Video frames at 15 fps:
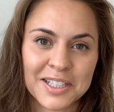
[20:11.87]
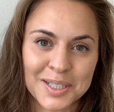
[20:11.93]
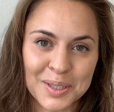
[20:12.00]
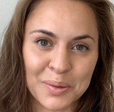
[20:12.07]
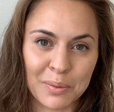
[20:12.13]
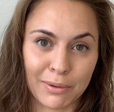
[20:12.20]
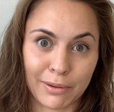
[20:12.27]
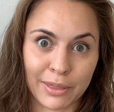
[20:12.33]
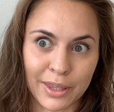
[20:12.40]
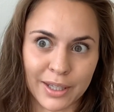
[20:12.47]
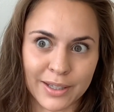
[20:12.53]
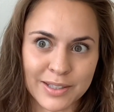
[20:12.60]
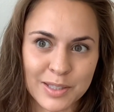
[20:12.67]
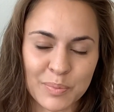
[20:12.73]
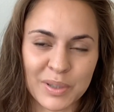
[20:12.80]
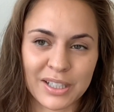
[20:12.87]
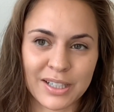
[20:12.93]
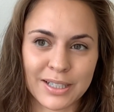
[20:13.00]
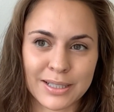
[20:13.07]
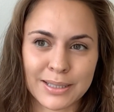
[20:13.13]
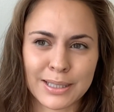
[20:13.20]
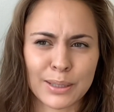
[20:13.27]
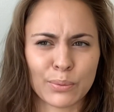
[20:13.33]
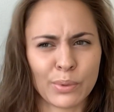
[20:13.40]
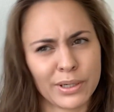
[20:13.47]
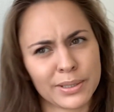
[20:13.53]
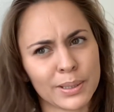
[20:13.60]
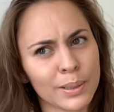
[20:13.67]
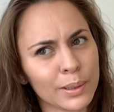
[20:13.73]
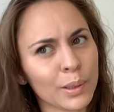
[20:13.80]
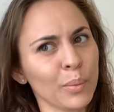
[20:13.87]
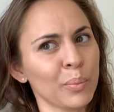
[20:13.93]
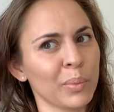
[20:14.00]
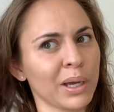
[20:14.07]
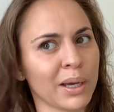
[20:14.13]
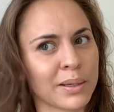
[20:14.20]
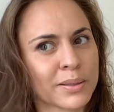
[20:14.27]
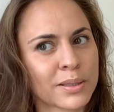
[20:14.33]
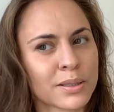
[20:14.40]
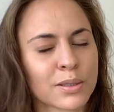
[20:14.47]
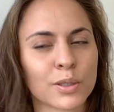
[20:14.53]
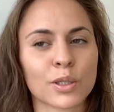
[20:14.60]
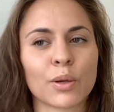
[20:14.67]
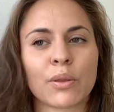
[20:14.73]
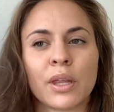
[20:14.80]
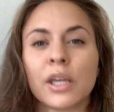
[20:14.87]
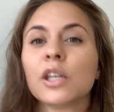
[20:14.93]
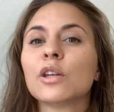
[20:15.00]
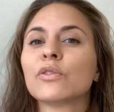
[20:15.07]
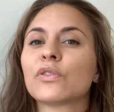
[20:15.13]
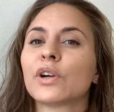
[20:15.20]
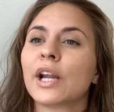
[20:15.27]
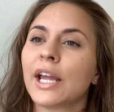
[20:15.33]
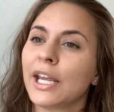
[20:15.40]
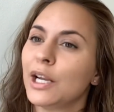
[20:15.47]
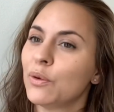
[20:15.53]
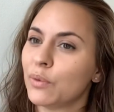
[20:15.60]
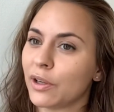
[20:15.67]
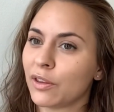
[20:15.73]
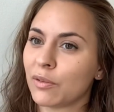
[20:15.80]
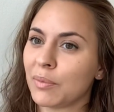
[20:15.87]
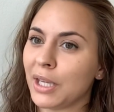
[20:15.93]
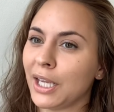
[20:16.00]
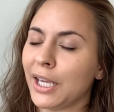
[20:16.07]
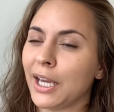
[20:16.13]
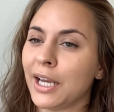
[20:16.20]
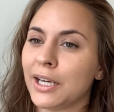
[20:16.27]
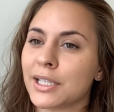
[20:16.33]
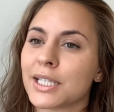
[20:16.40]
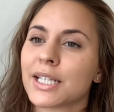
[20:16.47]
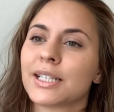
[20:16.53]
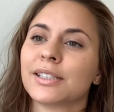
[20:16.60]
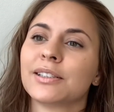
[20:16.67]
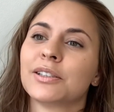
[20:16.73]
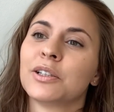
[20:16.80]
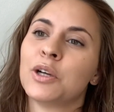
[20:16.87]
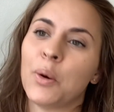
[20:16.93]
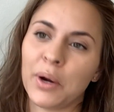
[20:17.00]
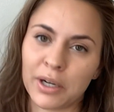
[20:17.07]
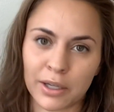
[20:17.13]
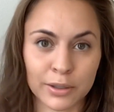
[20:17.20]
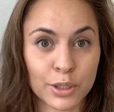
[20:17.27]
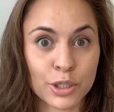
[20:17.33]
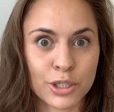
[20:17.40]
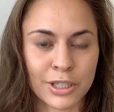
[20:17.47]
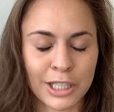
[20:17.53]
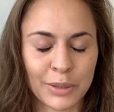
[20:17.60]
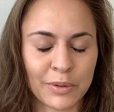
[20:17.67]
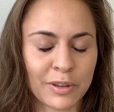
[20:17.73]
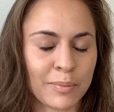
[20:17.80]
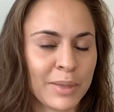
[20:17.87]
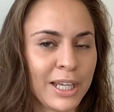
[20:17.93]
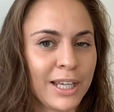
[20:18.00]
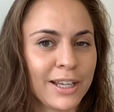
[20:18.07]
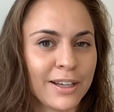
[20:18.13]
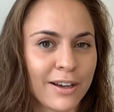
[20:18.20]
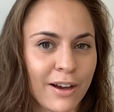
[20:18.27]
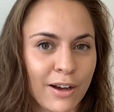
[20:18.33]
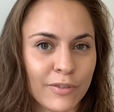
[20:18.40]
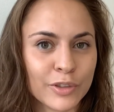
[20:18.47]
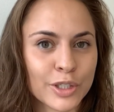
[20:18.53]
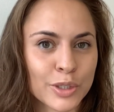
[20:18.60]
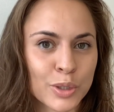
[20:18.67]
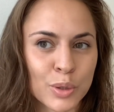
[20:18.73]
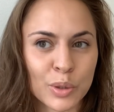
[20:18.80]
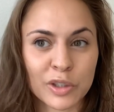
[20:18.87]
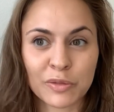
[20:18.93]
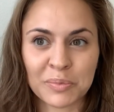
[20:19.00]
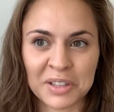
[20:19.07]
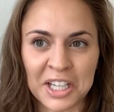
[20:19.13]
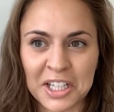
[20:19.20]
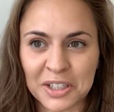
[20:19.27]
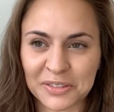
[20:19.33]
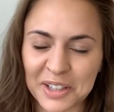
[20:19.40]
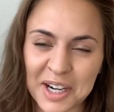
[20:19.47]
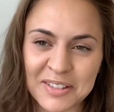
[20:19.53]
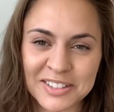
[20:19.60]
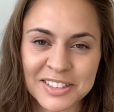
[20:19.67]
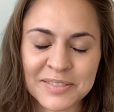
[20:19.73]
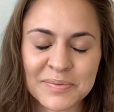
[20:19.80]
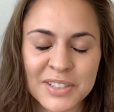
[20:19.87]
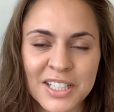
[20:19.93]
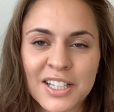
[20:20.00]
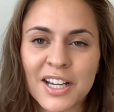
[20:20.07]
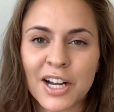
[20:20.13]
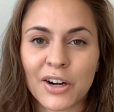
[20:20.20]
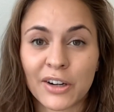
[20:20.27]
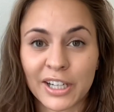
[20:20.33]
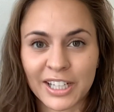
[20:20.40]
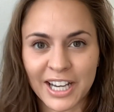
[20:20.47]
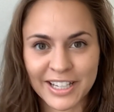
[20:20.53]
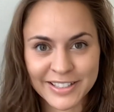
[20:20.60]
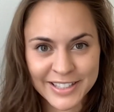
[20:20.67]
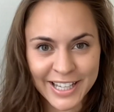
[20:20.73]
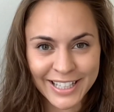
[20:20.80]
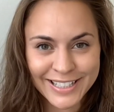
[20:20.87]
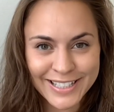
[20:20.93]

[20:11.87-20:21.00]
with this because it wasn't the best. So thank you for hanging with me and going on this journey with me, just sort of playing around. All right guys, thanks,